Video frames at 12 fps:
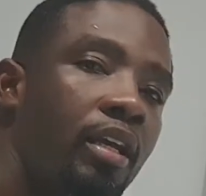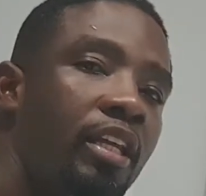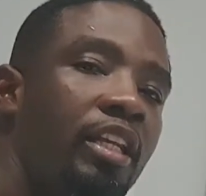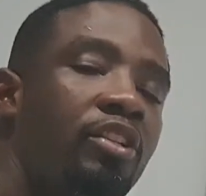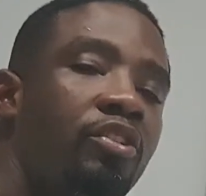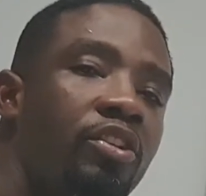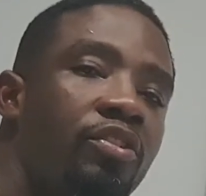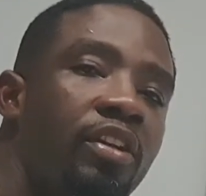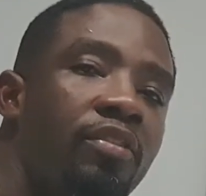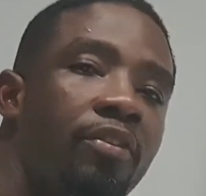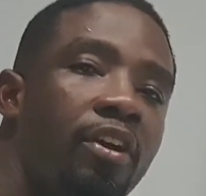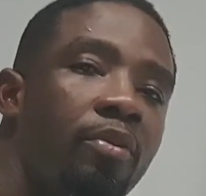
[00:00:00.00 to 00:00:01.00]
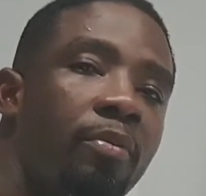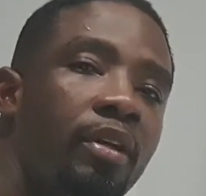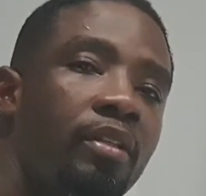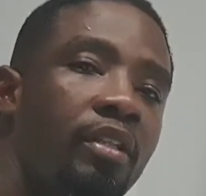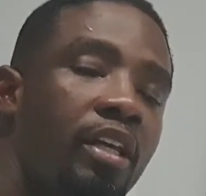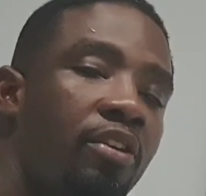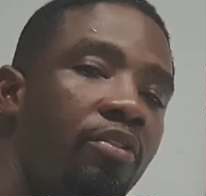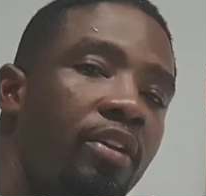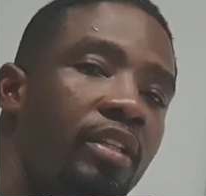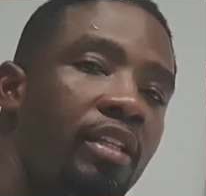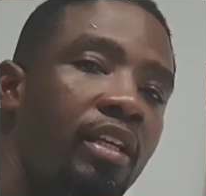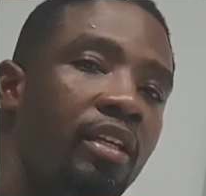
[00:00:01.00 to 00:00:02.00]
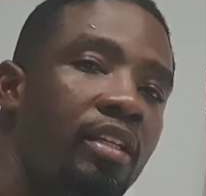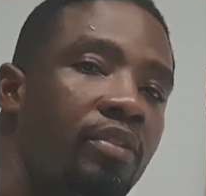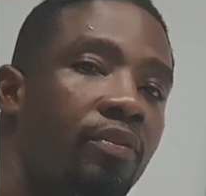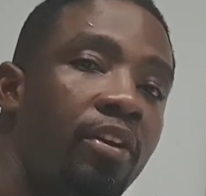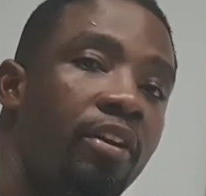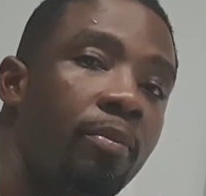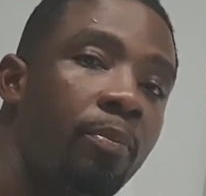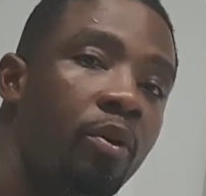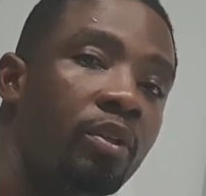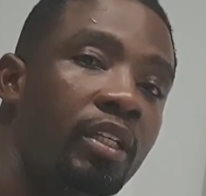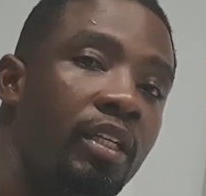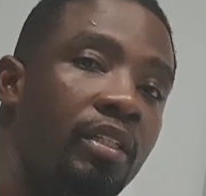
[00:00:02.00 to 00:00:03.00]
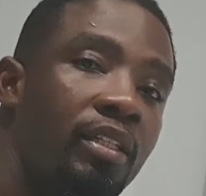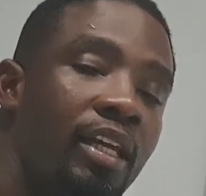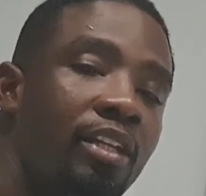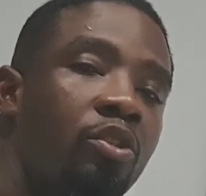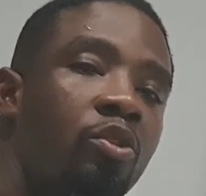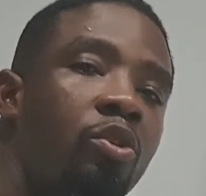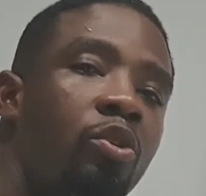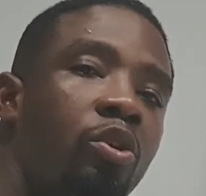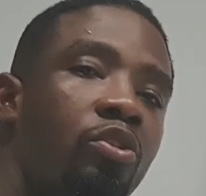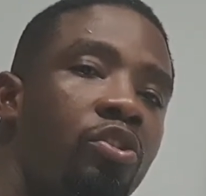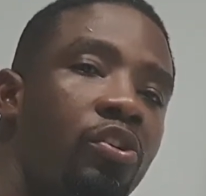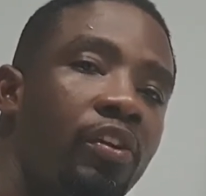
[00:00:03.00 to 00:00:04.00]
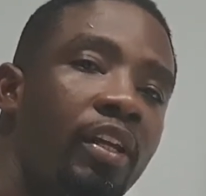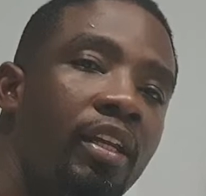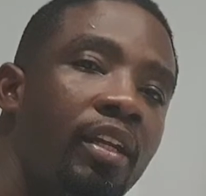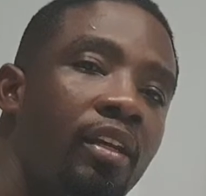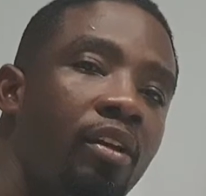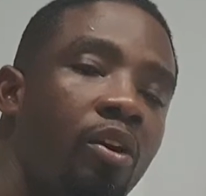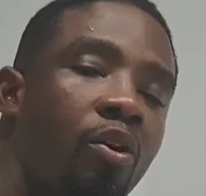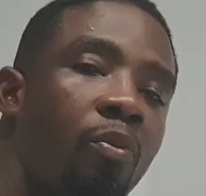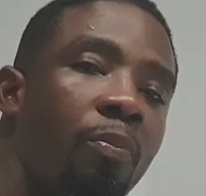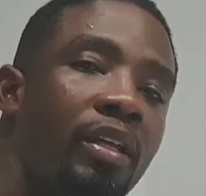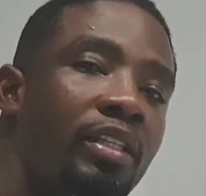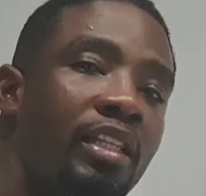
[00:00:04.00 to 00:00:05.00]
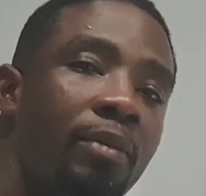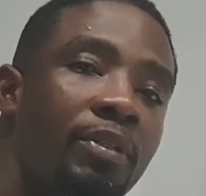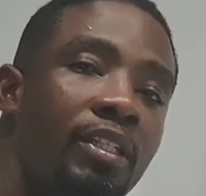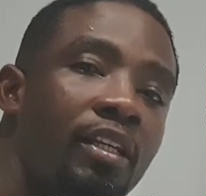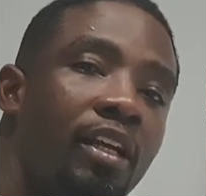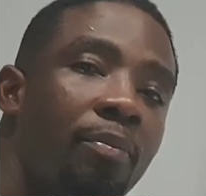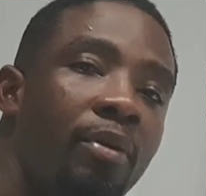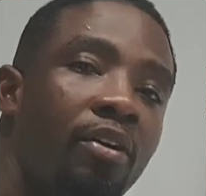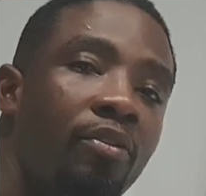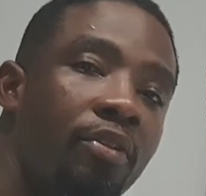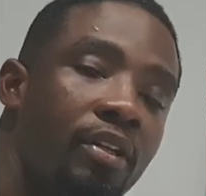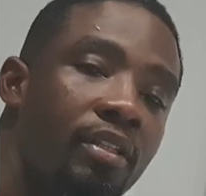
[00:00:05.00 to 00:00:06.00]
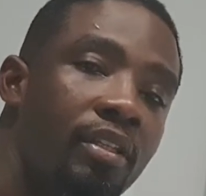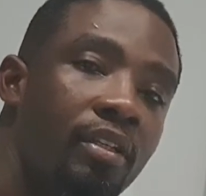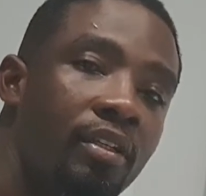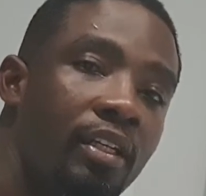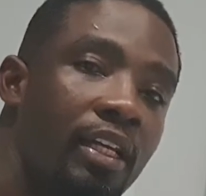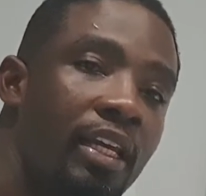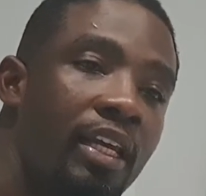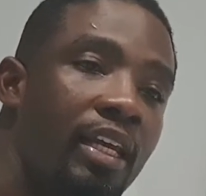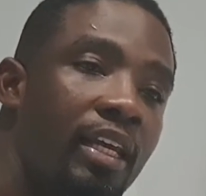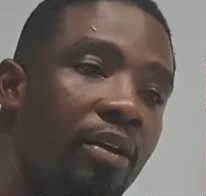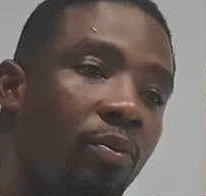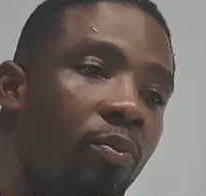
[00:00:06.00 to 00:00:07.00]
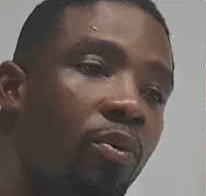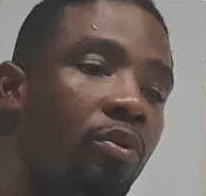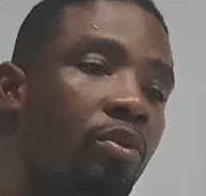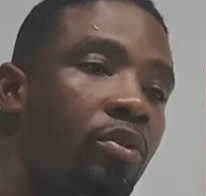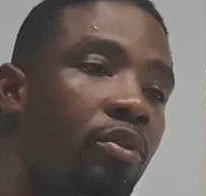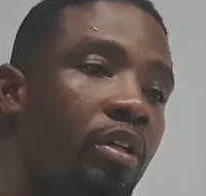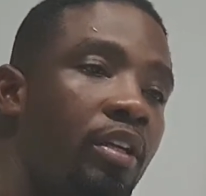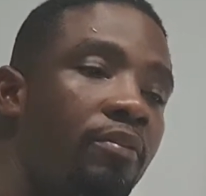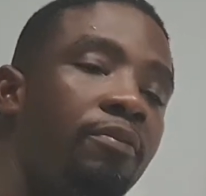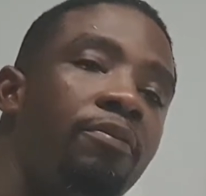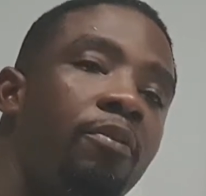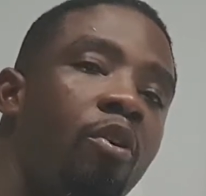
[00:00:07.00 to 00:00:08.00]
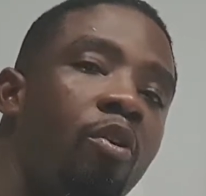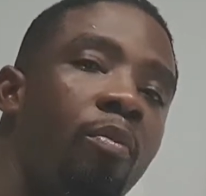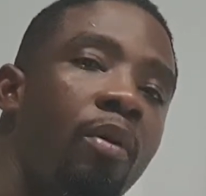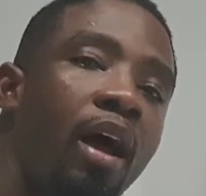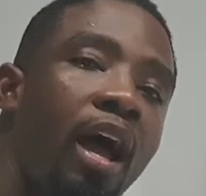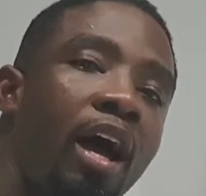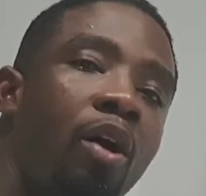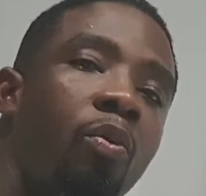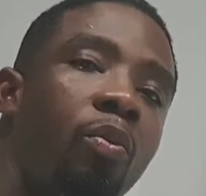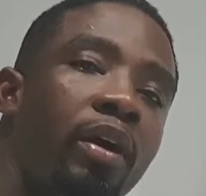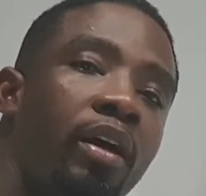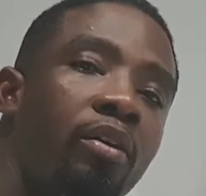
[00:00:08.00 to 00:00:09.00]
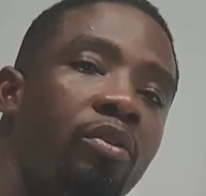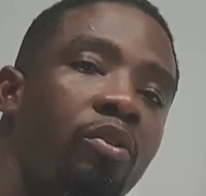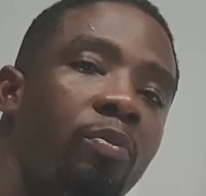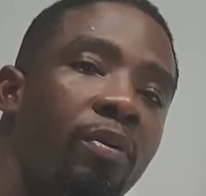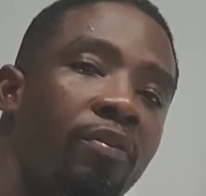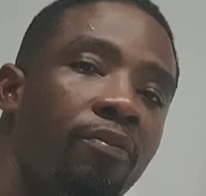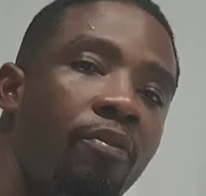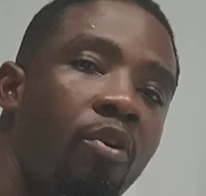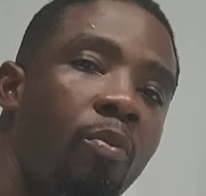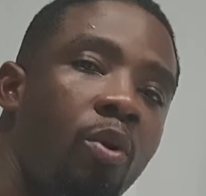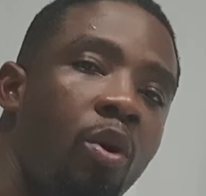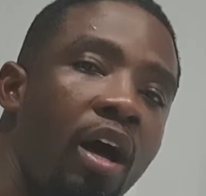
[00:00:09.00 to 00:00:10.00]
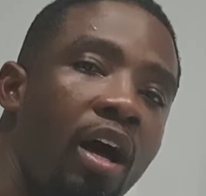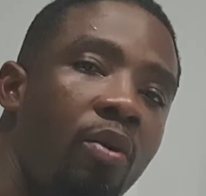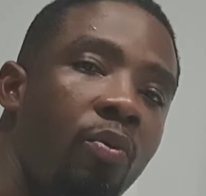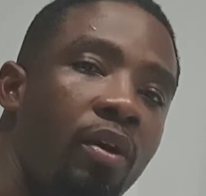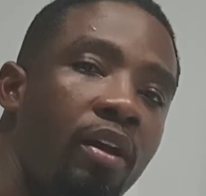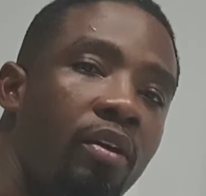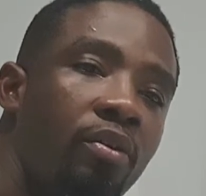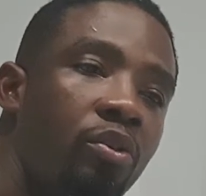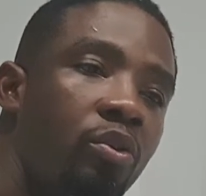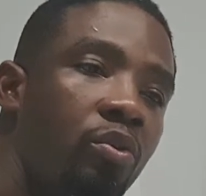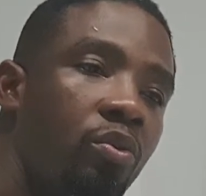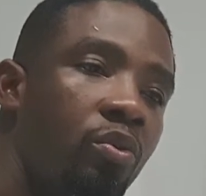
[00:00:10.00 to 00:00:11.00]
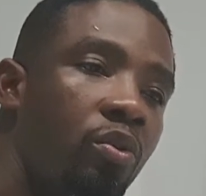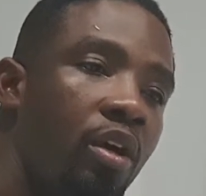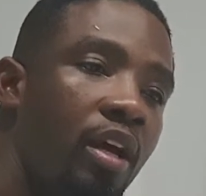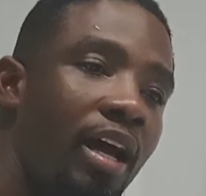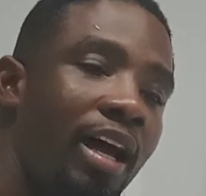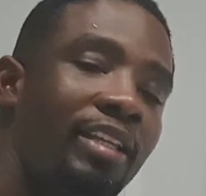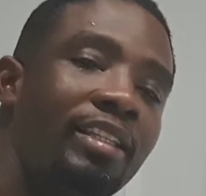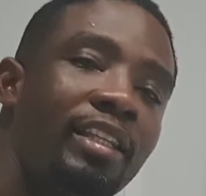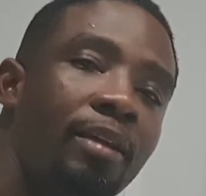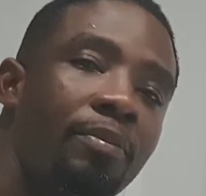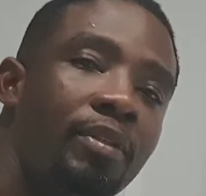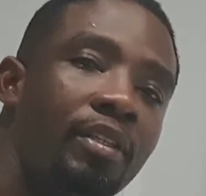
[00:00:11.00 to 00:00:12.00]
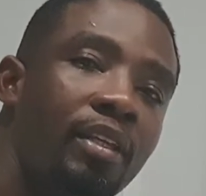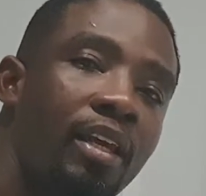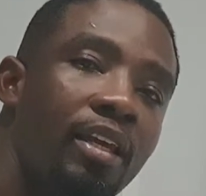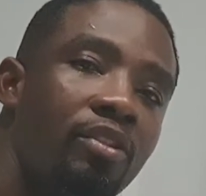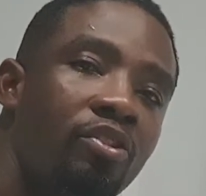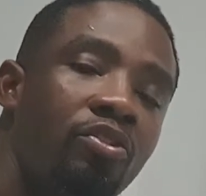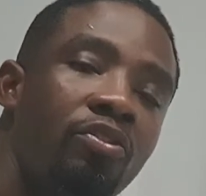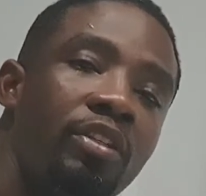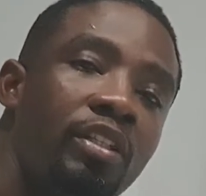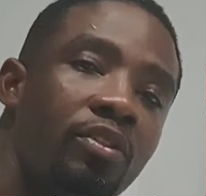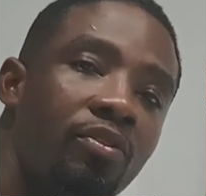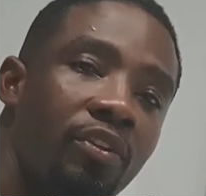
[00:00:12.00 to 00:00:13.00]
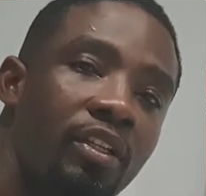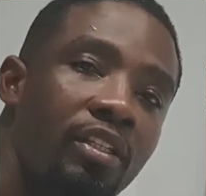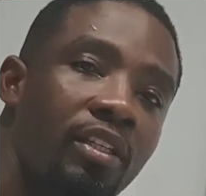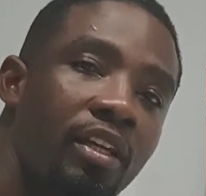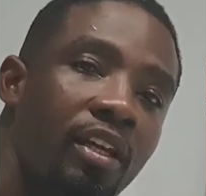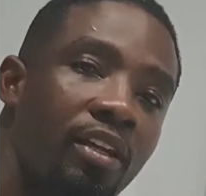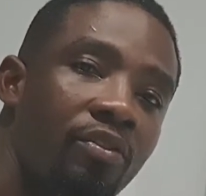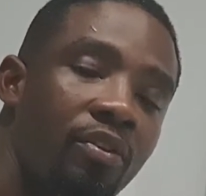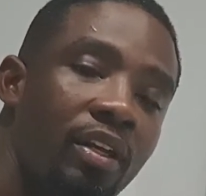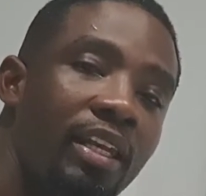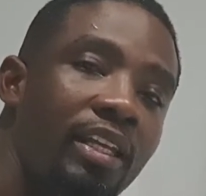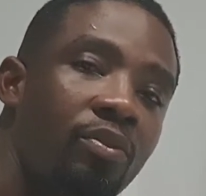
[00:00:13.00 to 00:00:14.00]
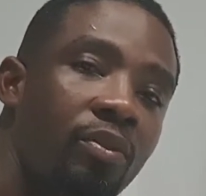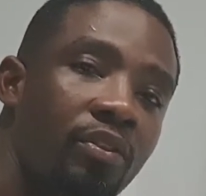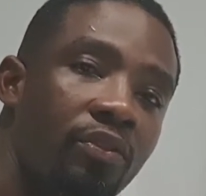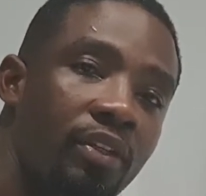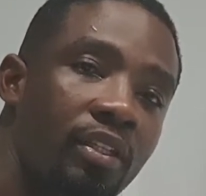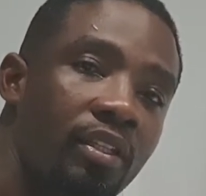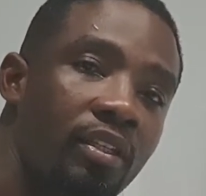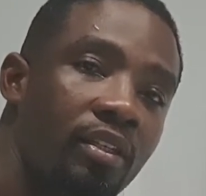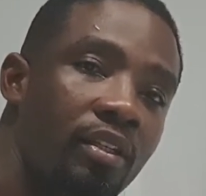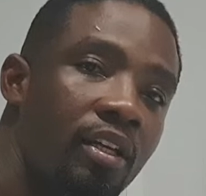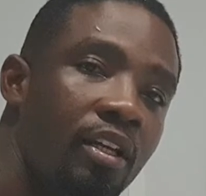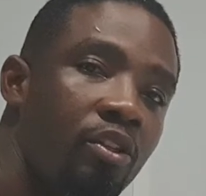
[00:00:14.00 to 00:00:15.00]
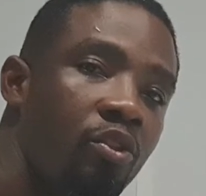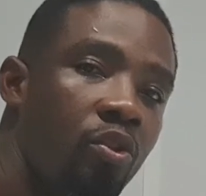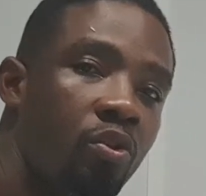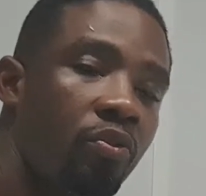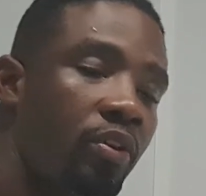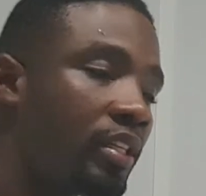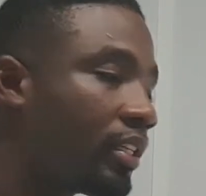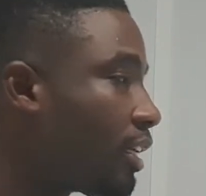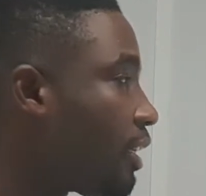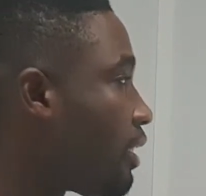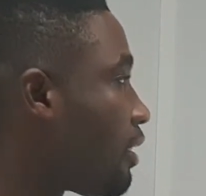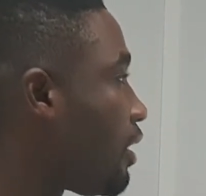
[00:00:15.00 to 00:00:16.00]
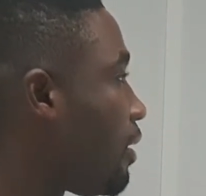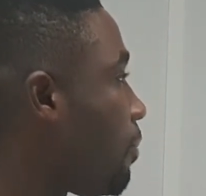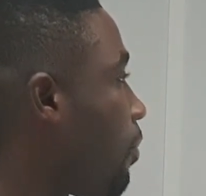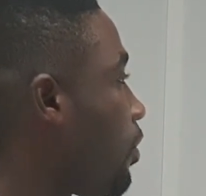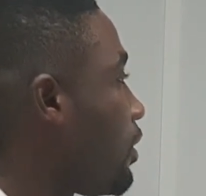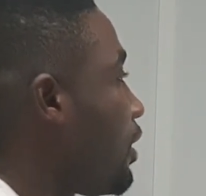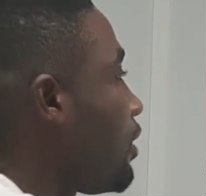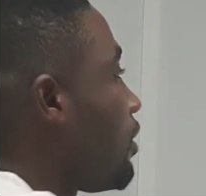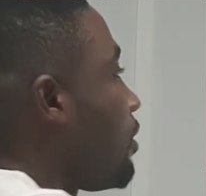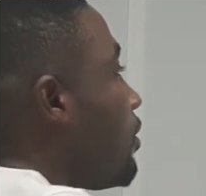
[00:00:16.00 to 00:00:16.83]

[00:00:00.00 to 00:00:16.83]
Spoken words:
In a treasury environment, risk is very important, and so your training or perception about risk would inform how well you perform or how well you accept and treat risk and relate with risk. So risk is important.